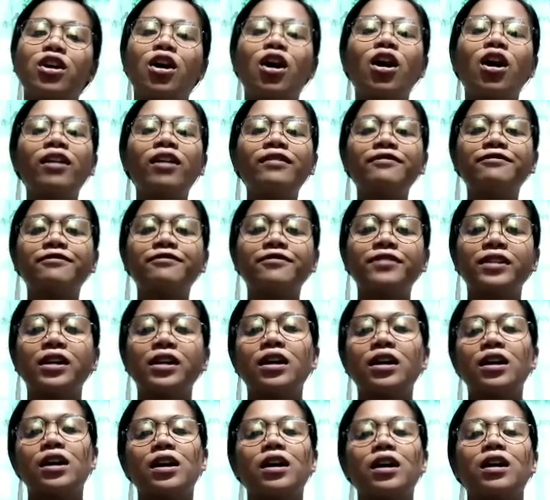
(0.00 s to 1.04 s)
of
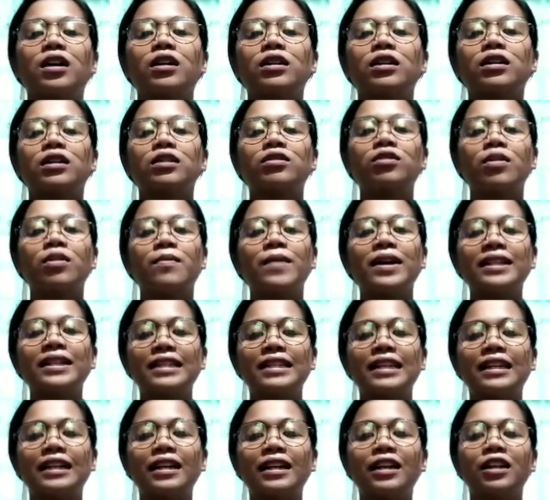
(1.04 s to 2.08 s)

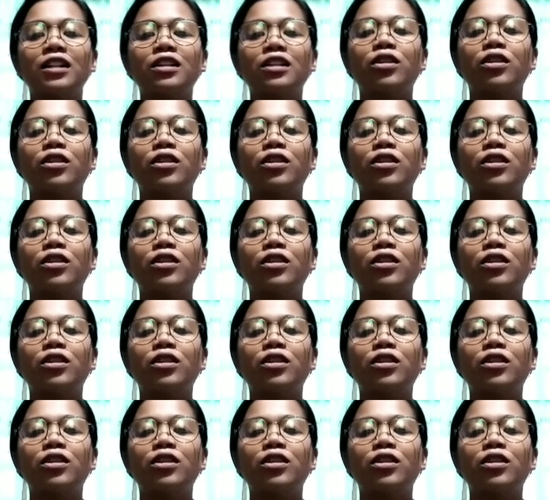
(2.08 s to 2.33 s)
grammatical